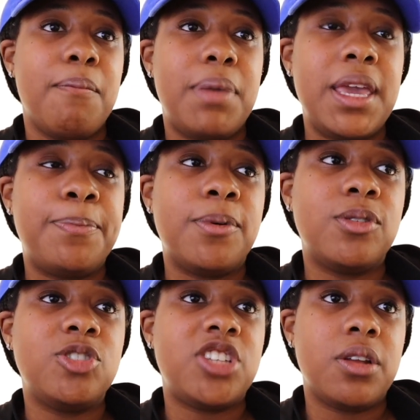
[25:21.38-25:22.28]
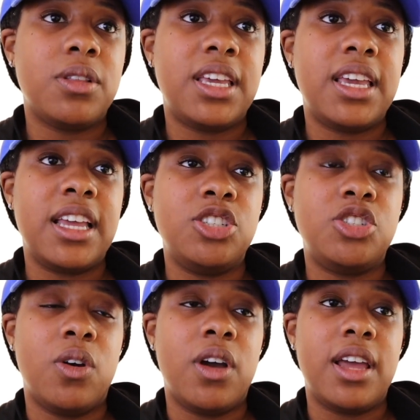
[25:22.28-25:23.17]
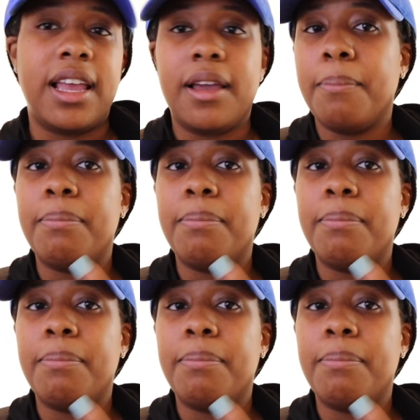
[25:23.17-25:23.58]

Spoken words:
people generally enjoy like